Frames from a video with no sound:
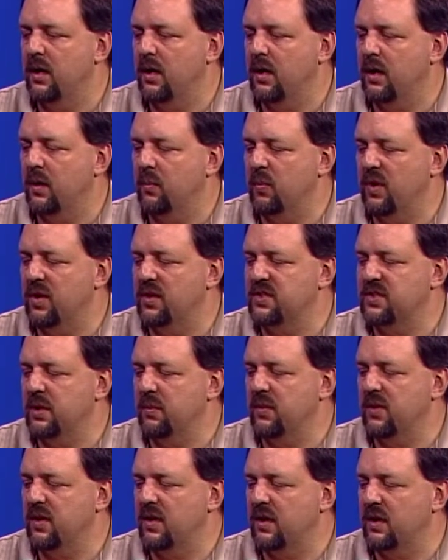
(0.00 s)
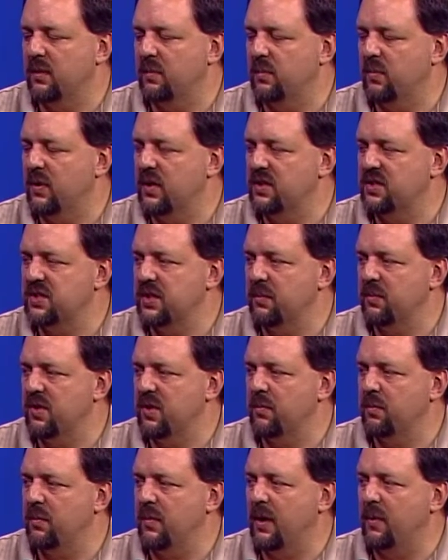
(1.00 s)
Where are some of
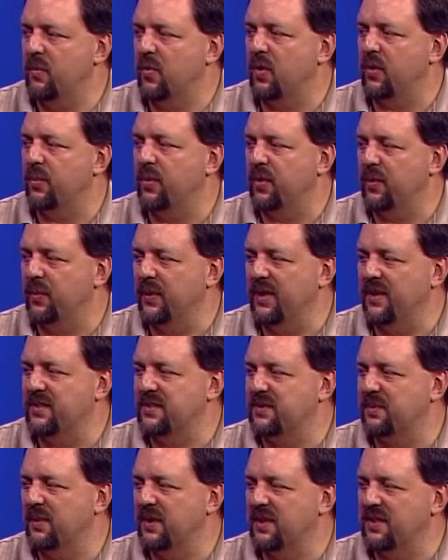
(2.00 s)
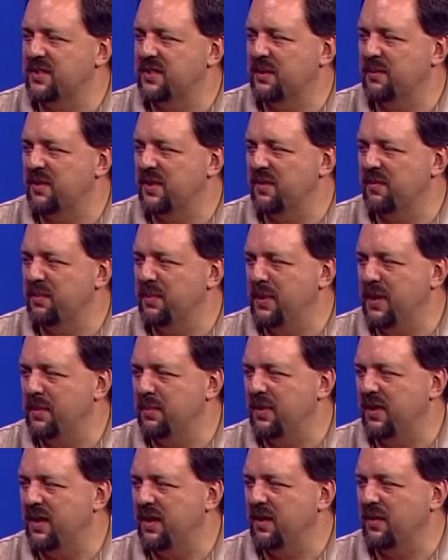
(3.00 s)
the memorable ones? Where are some of the
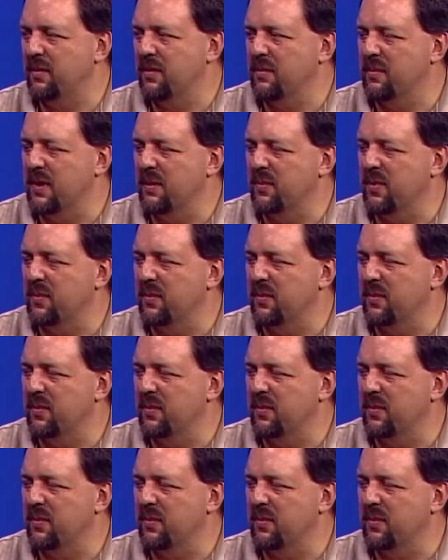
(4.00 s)
people that you remember most?